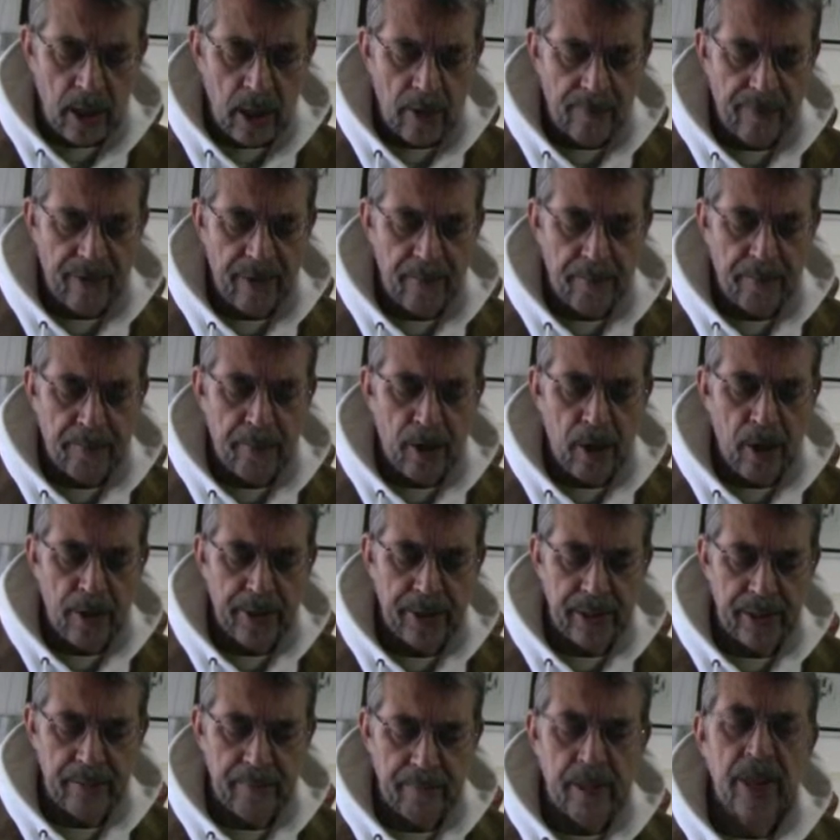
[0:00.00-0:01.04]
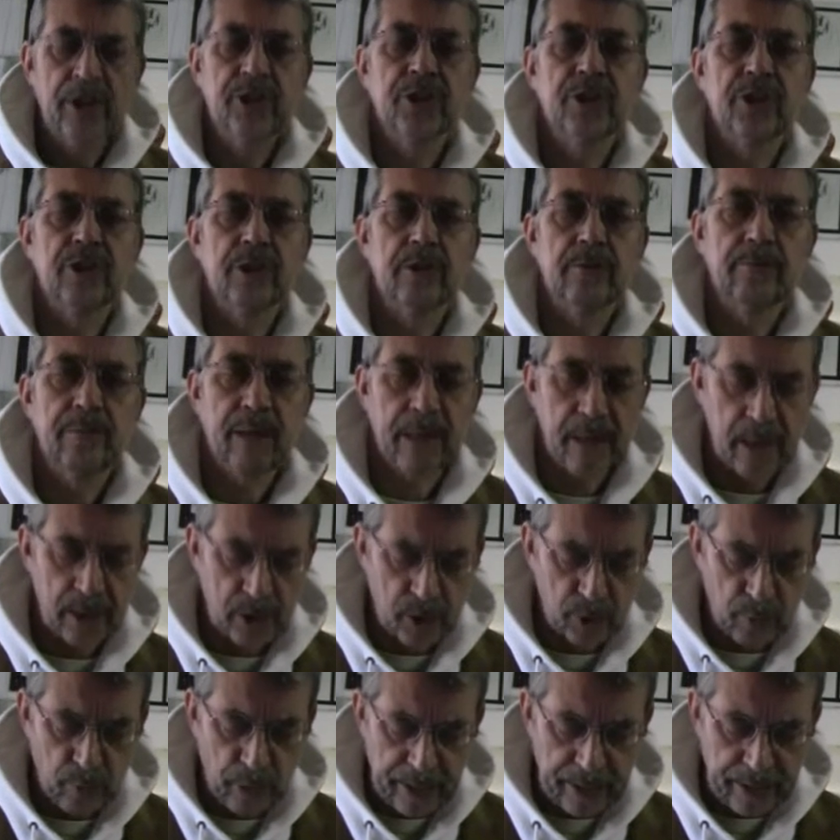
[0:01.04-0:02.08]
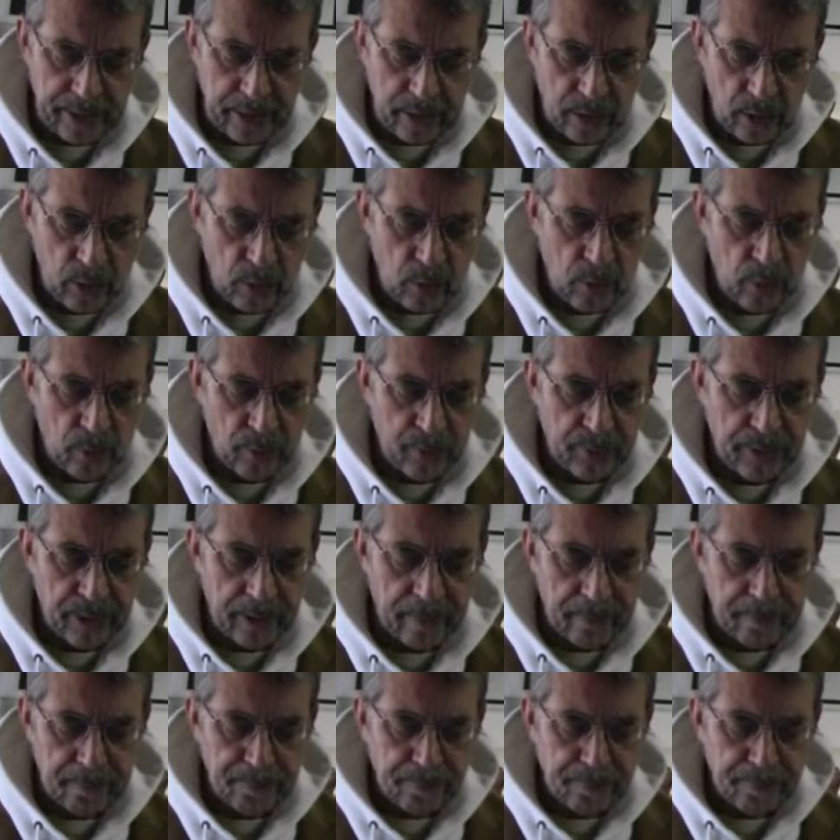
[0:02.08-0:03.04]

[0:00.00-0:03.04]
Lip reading: of a body measured by its weight in gold.